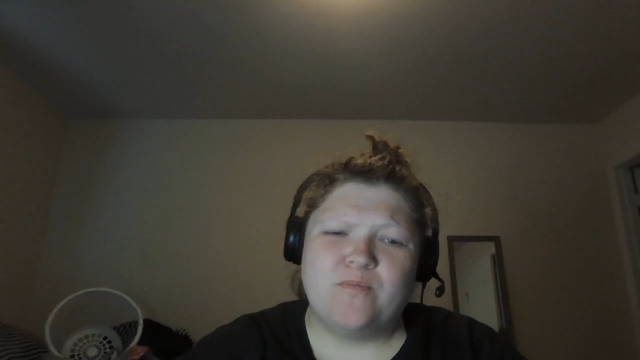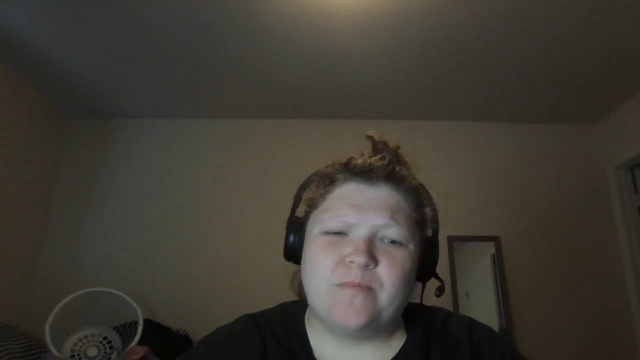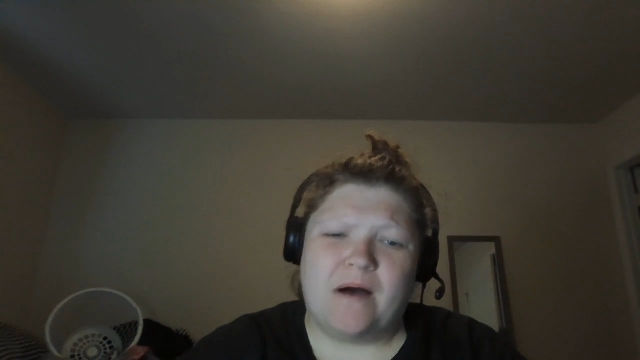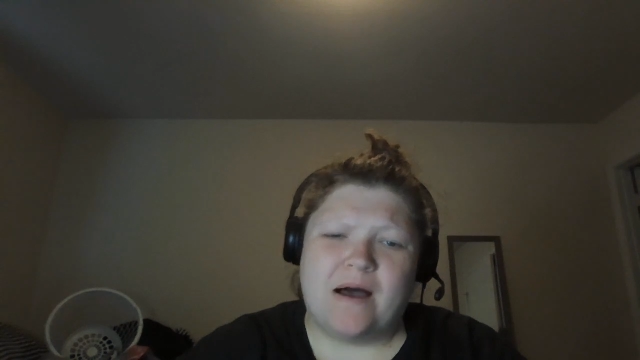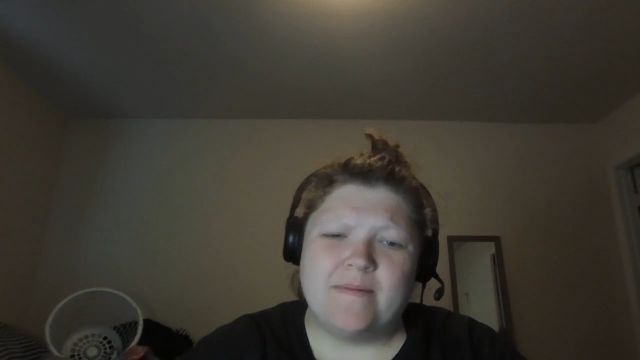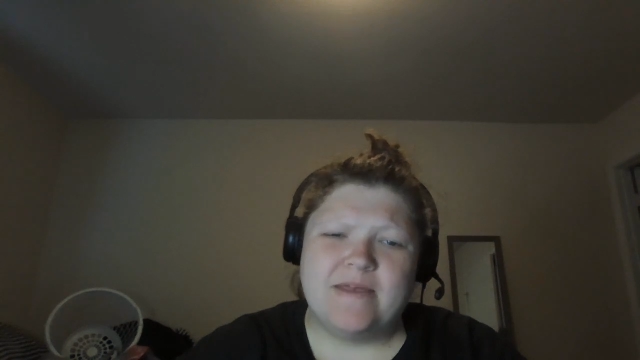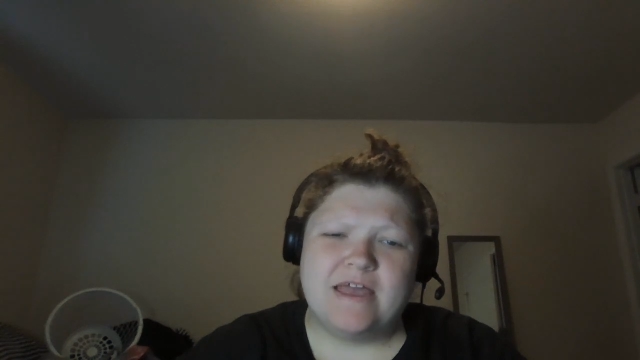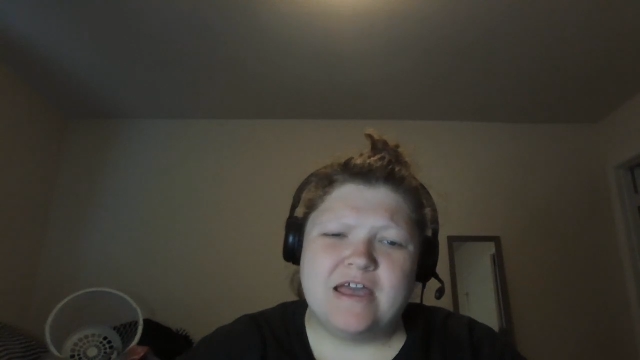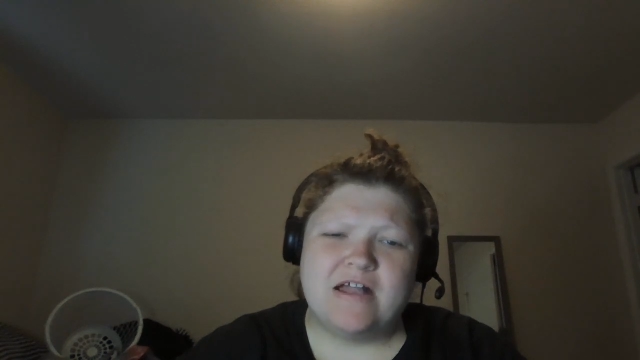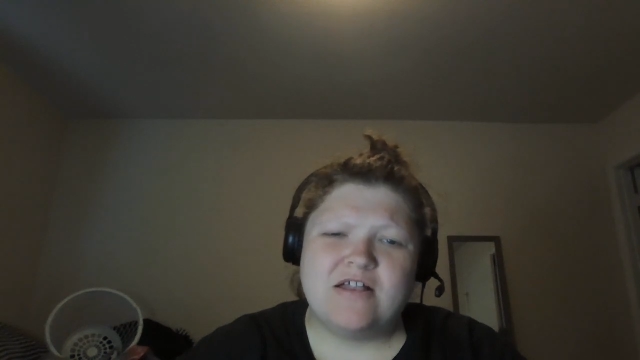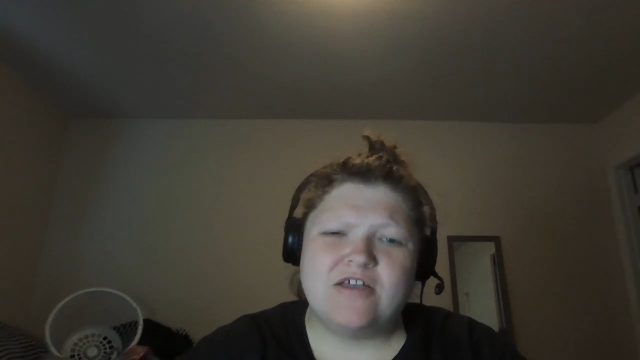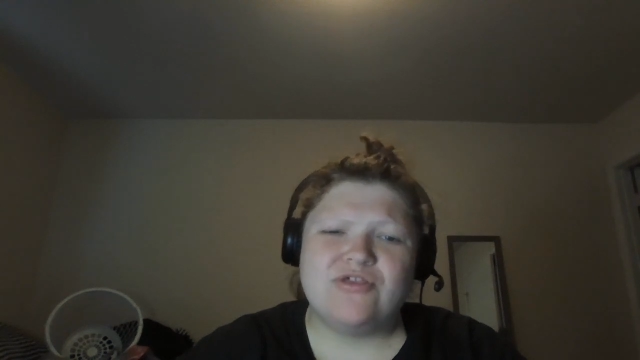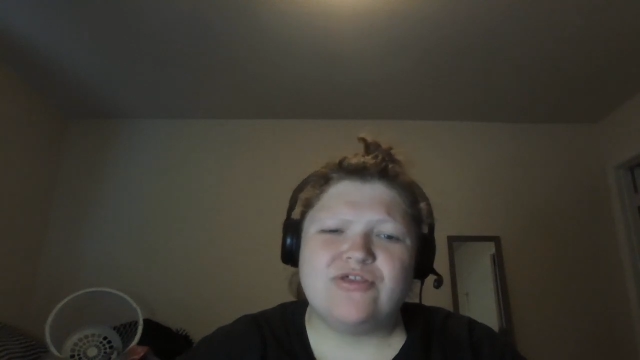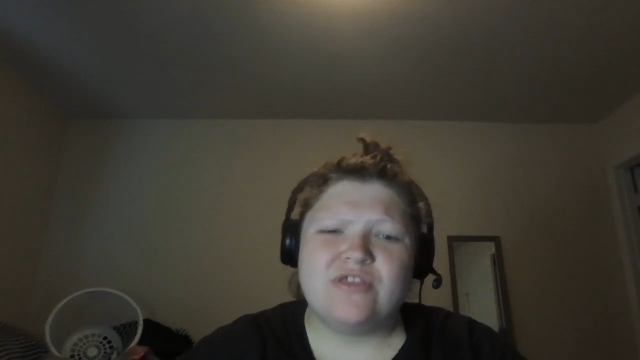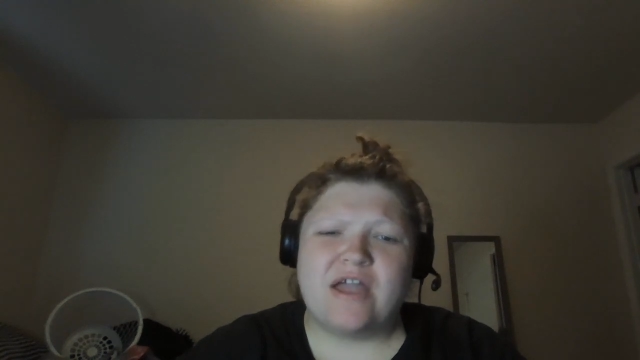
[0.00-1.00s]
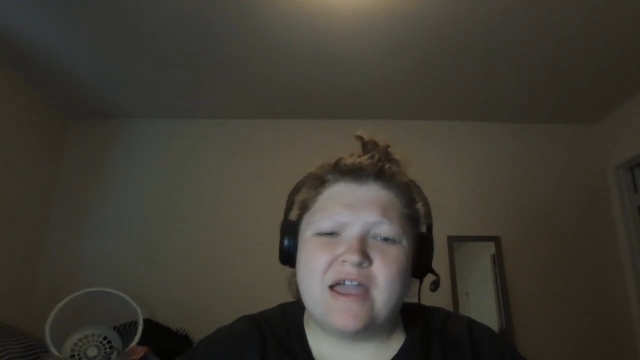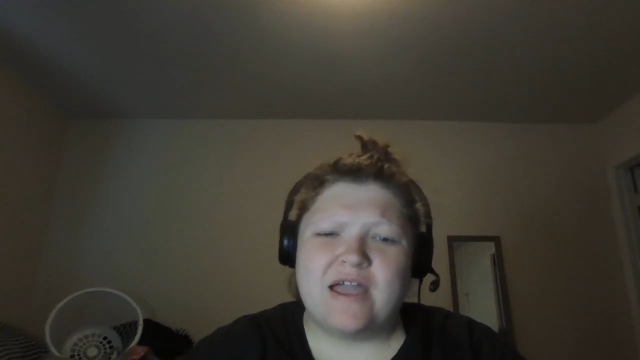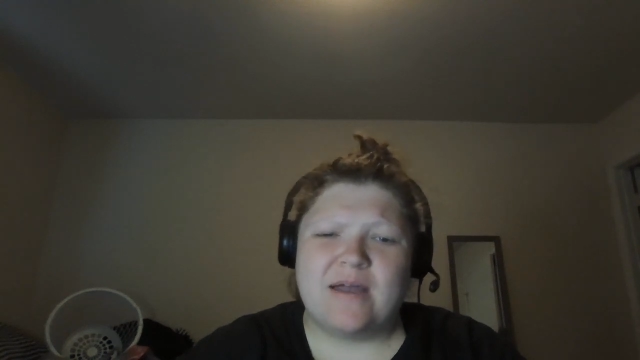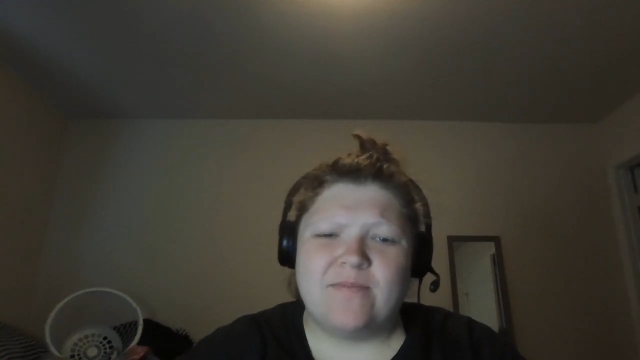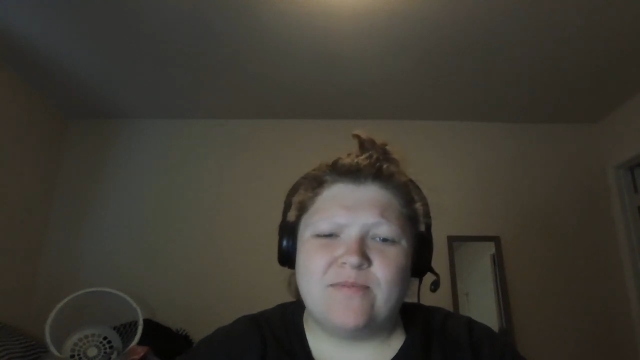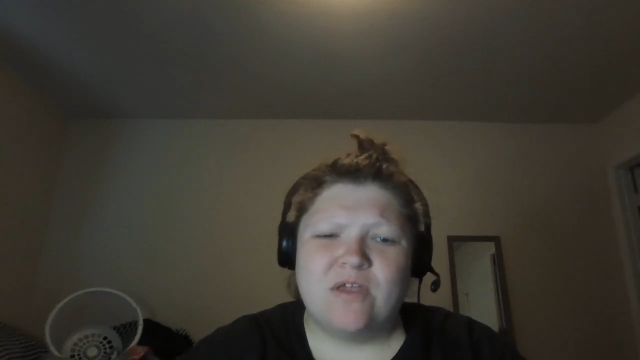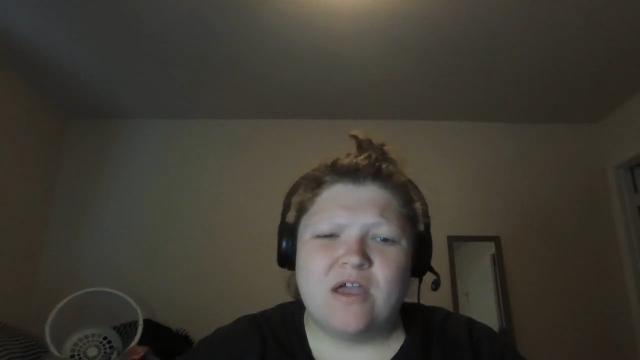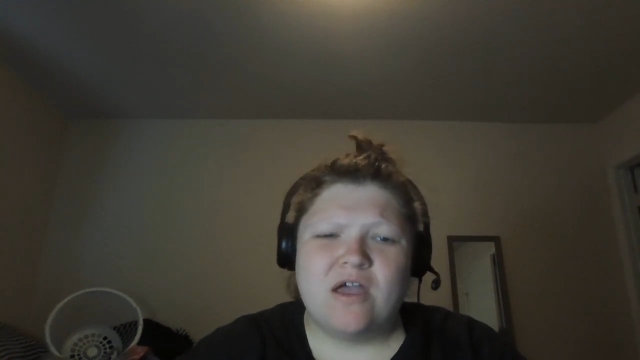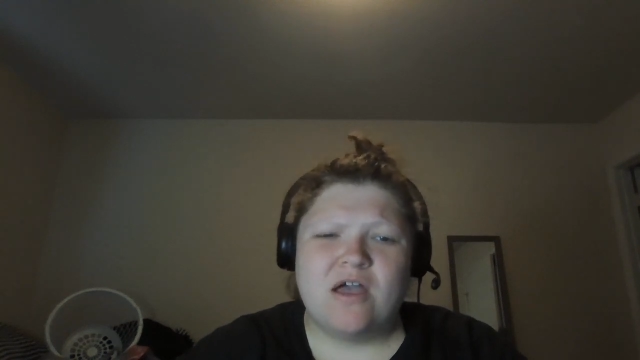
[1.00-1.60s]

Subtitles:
Bobby Kennedy's name